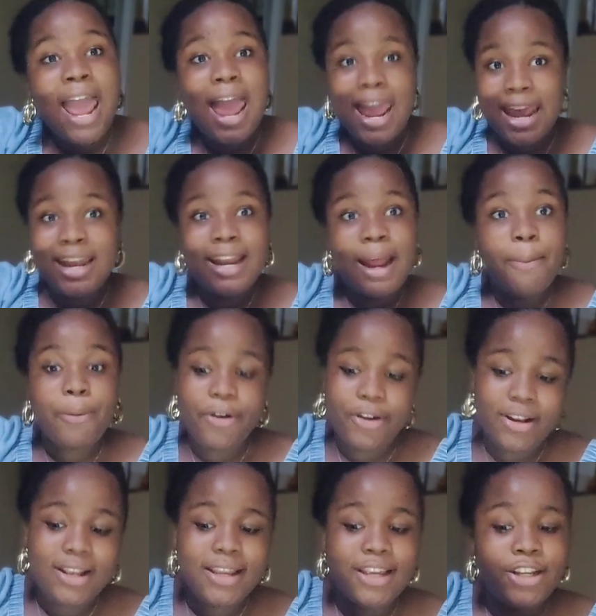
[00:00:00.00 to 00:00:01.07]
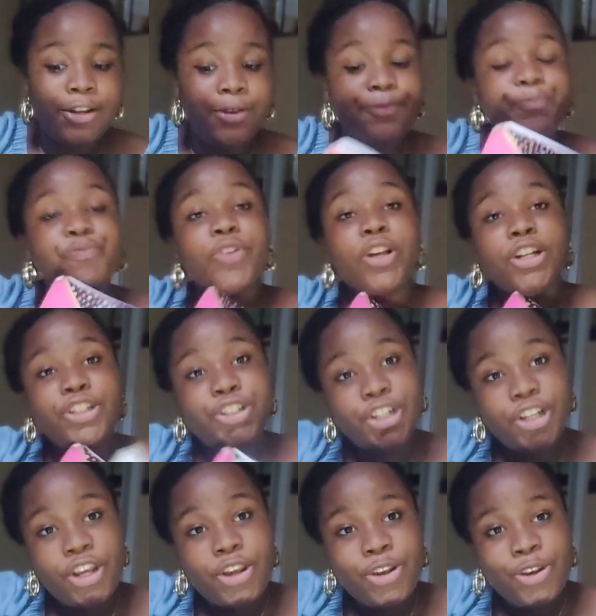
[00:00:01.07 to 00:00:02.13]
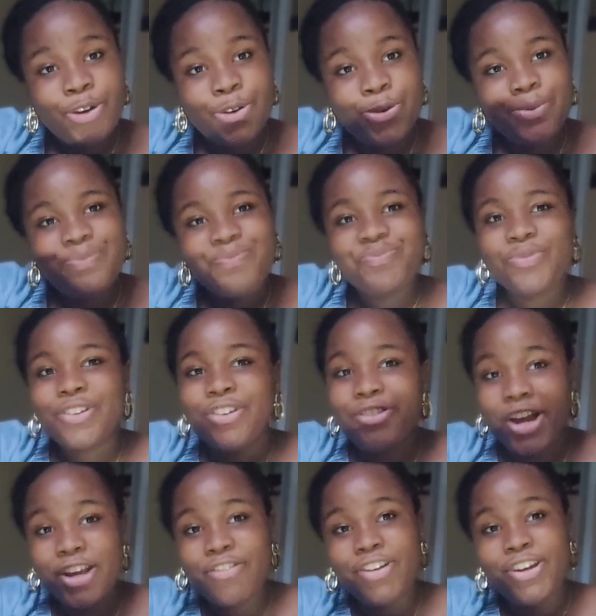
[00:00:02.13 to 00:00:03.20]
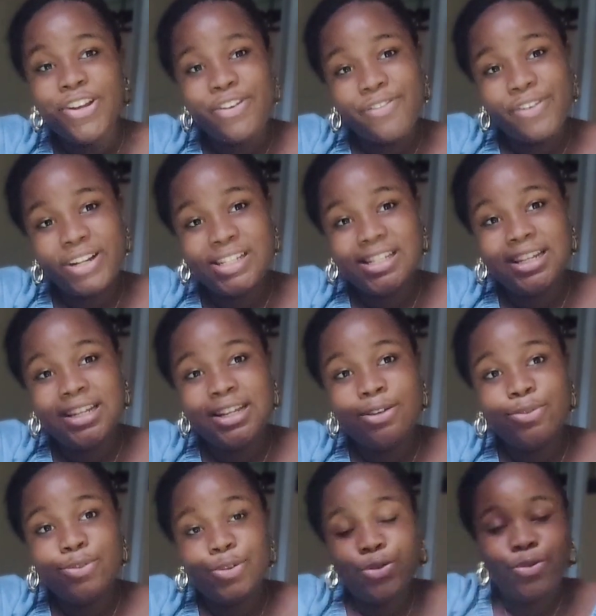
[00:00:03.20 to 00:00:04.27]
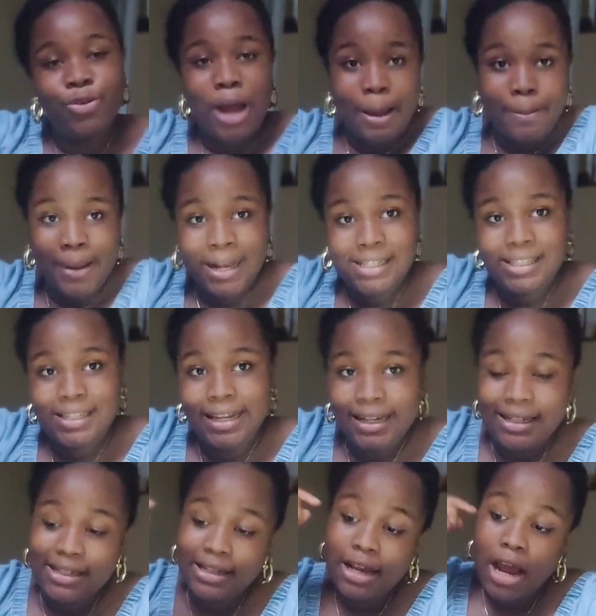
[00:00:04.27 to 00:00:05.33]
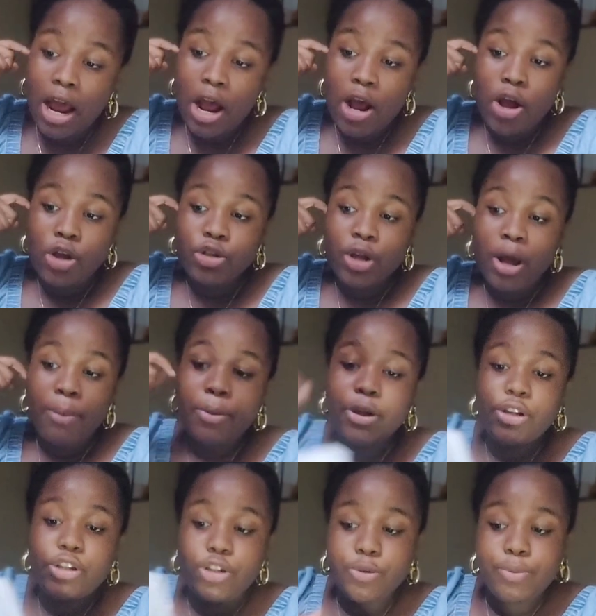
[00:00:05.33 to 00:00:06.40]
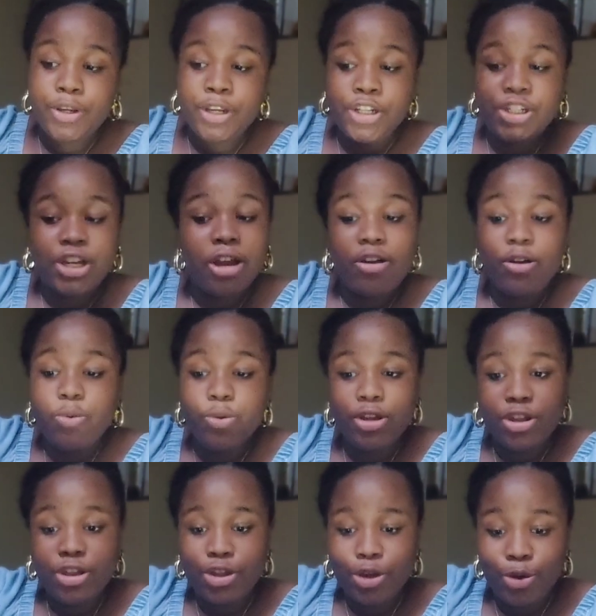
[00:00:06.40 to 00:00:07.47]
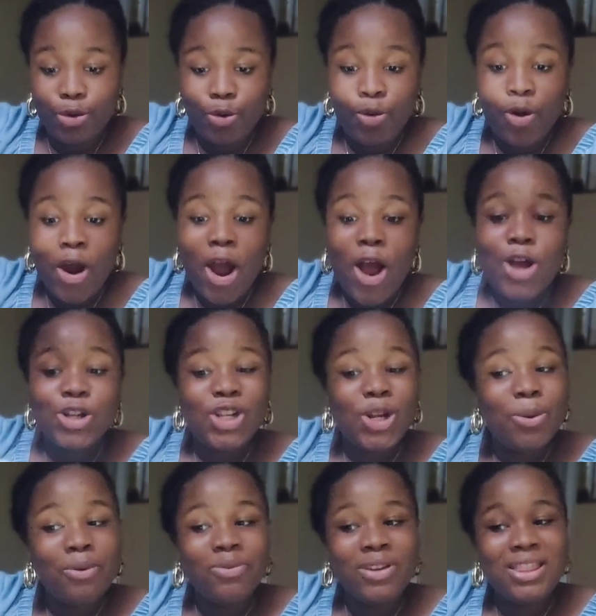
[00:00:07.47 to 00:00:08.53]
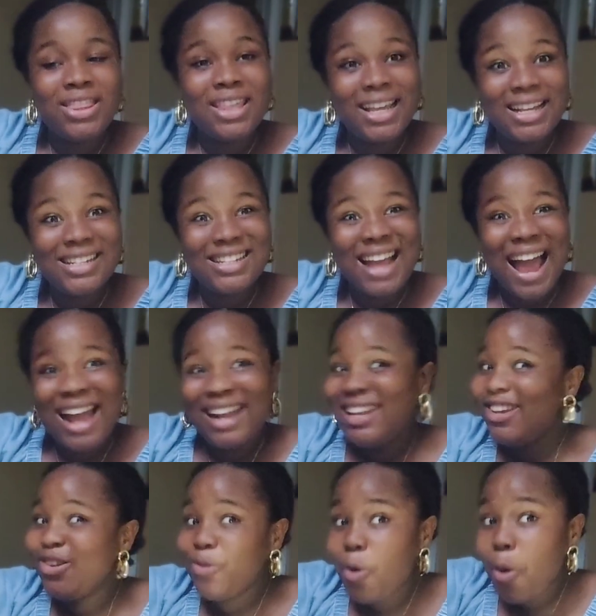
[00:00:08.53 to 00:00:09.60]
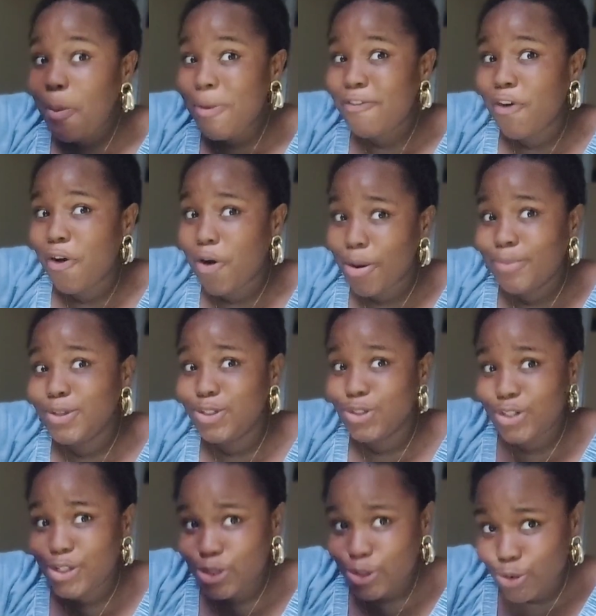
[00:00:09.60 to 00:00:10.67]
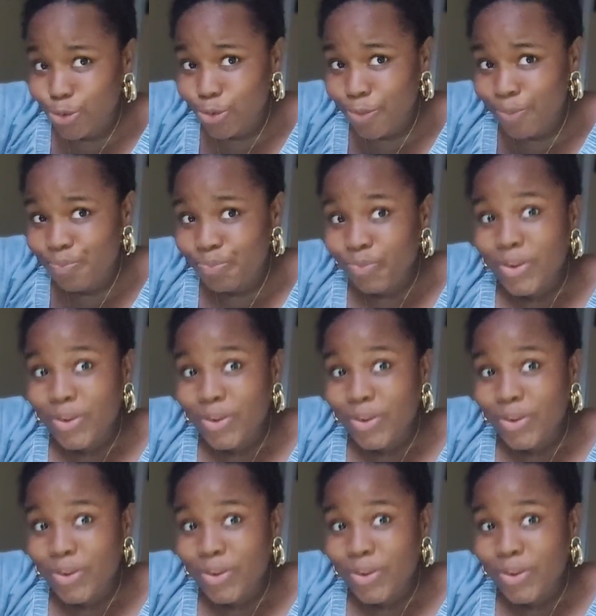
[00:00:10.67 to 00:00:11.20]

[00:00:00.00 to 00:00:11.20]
and I'm currently in GUU, Gregory University, Uturu, Abia State. So I'm going to be sharing with you some of the things that I didn't know before coming to this school,